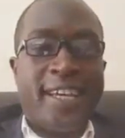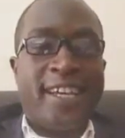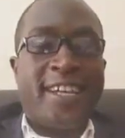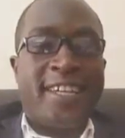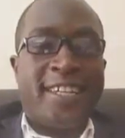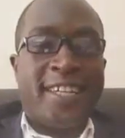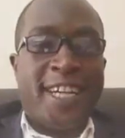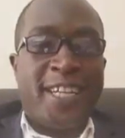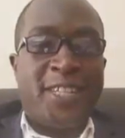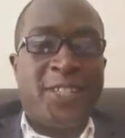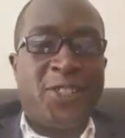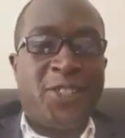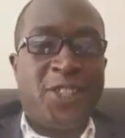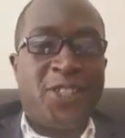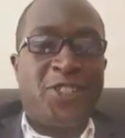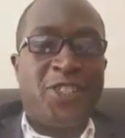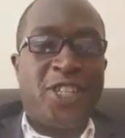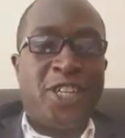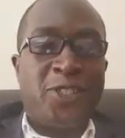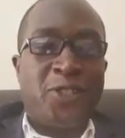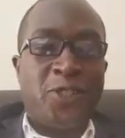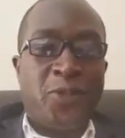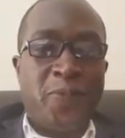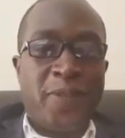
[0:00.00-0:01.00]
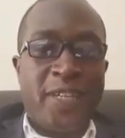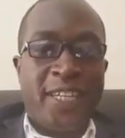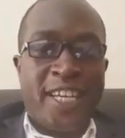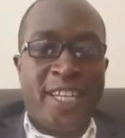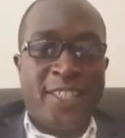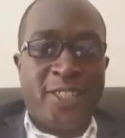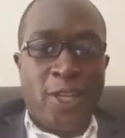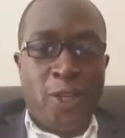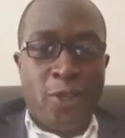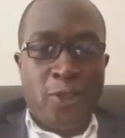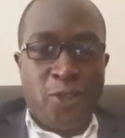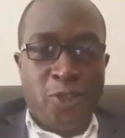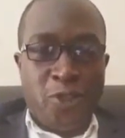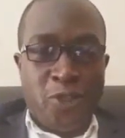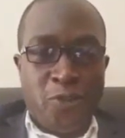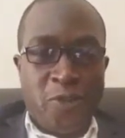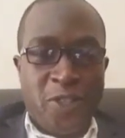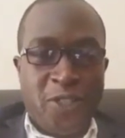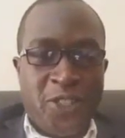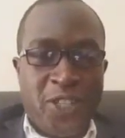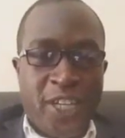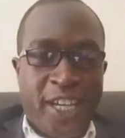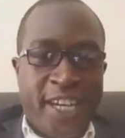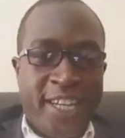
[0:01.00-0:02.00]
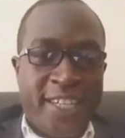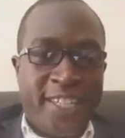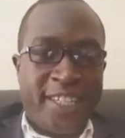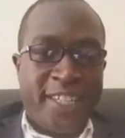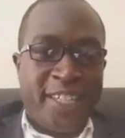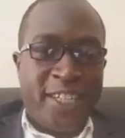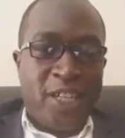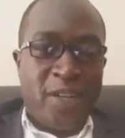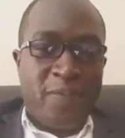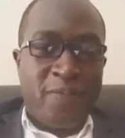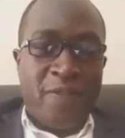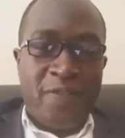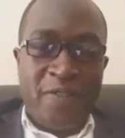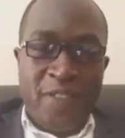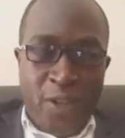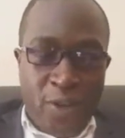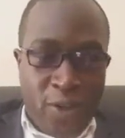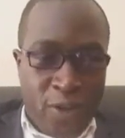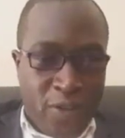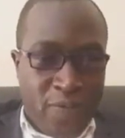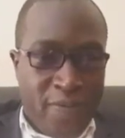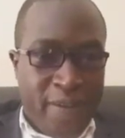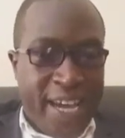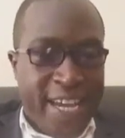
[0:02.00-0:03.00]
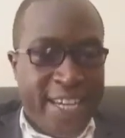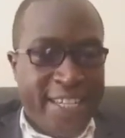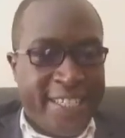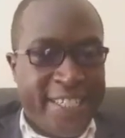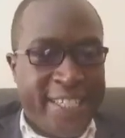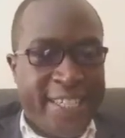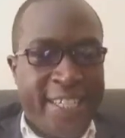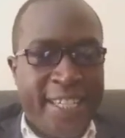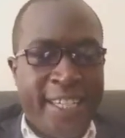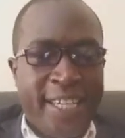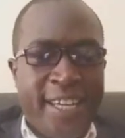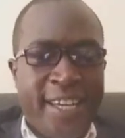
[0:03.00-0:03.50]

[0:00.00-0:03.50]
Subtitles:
Ladies and gentlemen, I salute you once again in the name of the Almighty.